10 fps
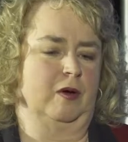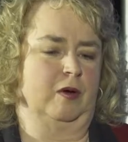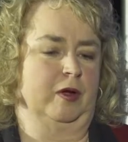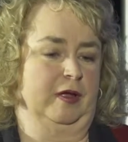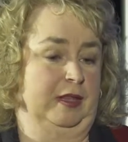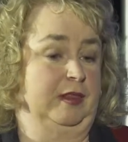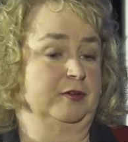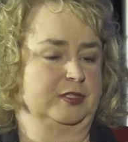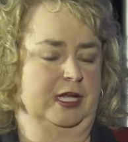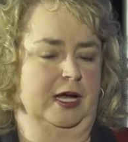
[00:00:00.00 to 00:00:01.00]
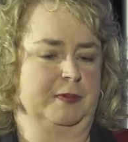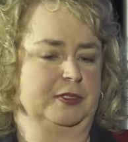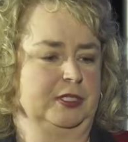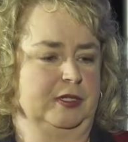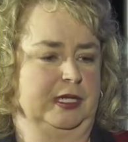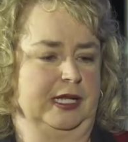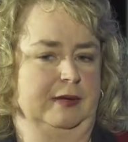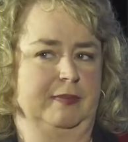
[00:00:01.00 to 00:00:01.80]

there's an opportunity.